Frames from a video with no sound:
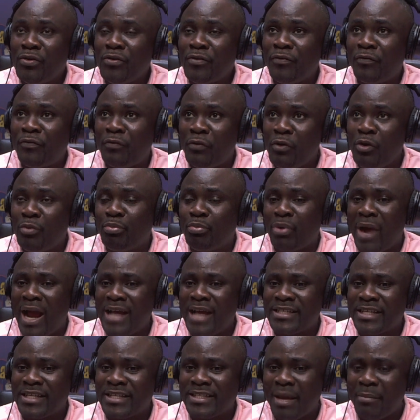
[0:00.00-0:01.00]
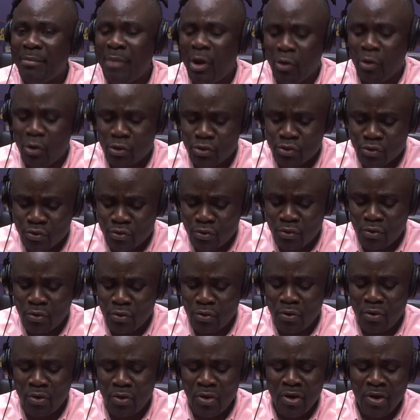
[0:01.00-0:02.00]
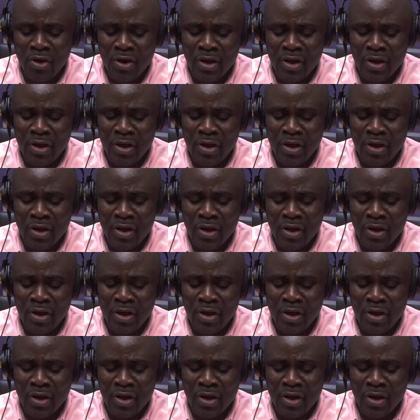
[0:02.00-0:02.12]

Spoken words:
food prices ebe kosro,